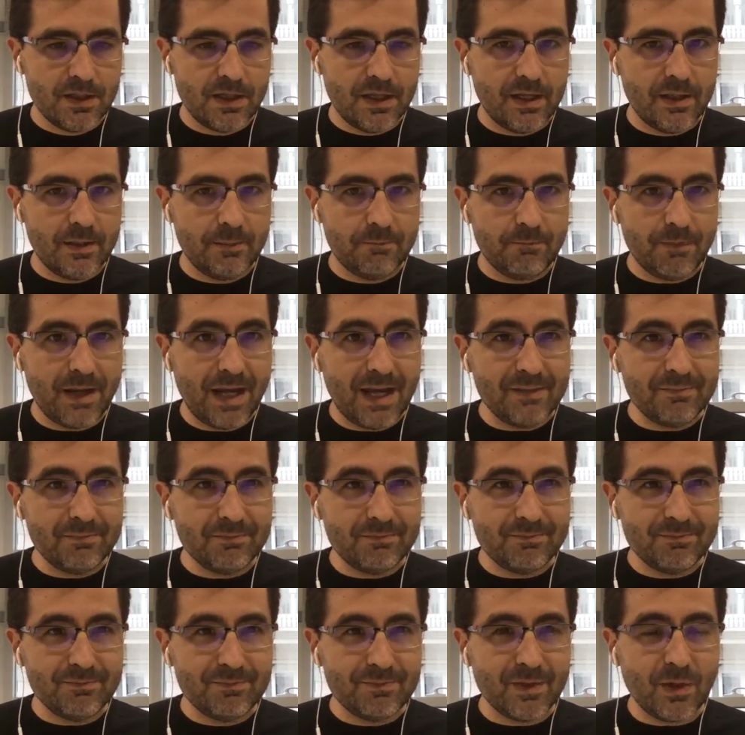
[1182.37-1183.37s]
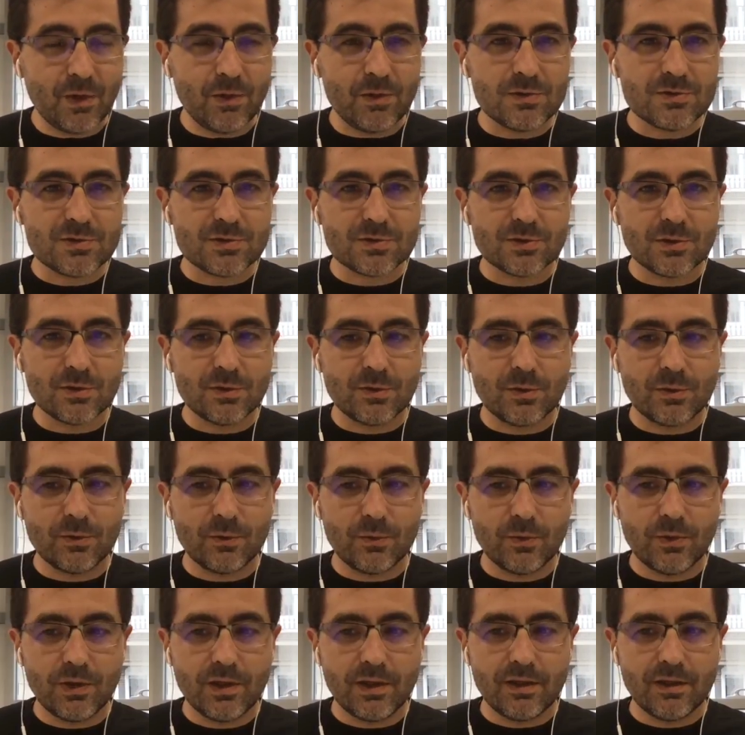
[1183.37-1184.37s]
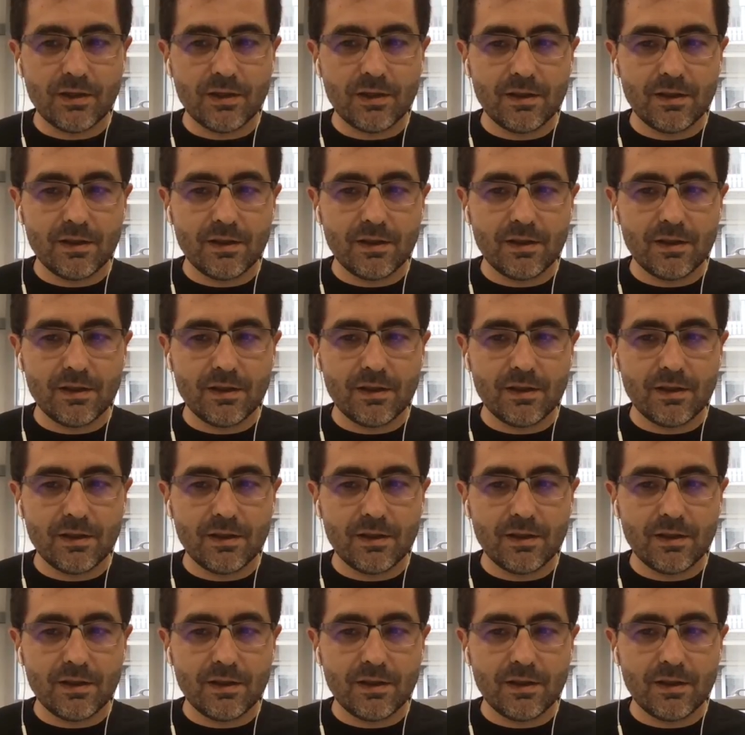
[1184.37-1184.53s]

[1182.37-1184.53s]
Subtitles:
And also